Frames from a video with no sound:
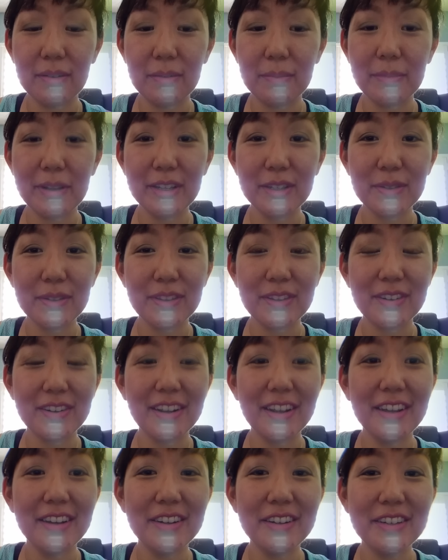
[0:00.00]
mess with your
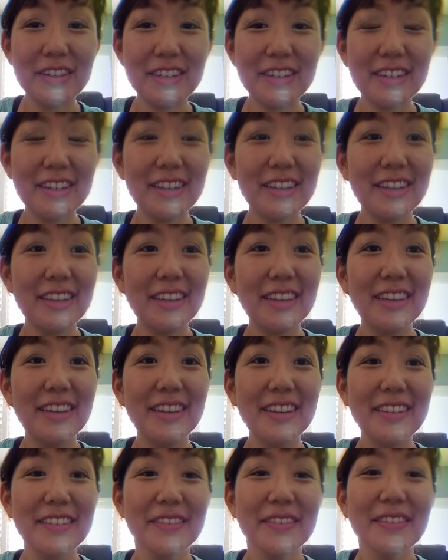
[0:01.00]
energy,
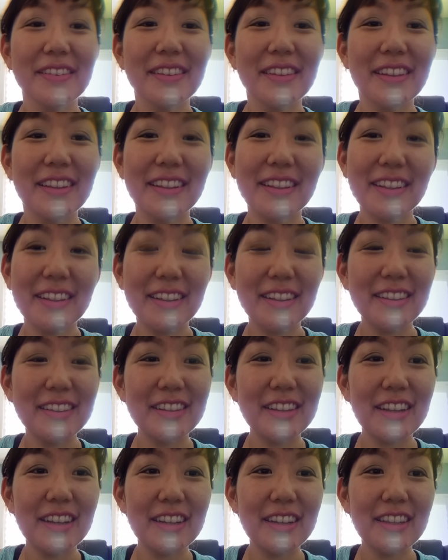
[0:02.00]

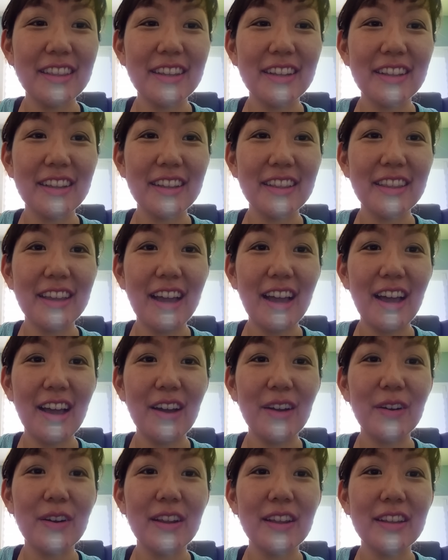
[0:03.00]
anything like
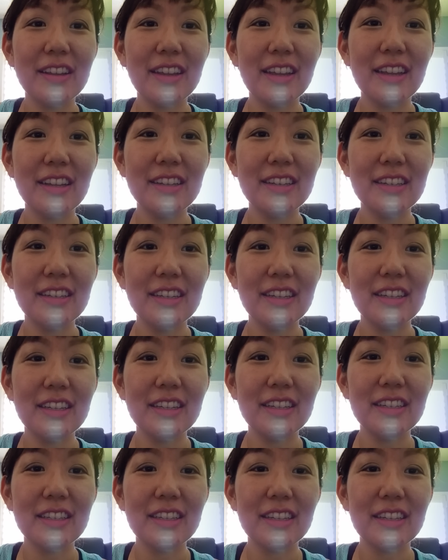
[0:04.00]
that, or any entities,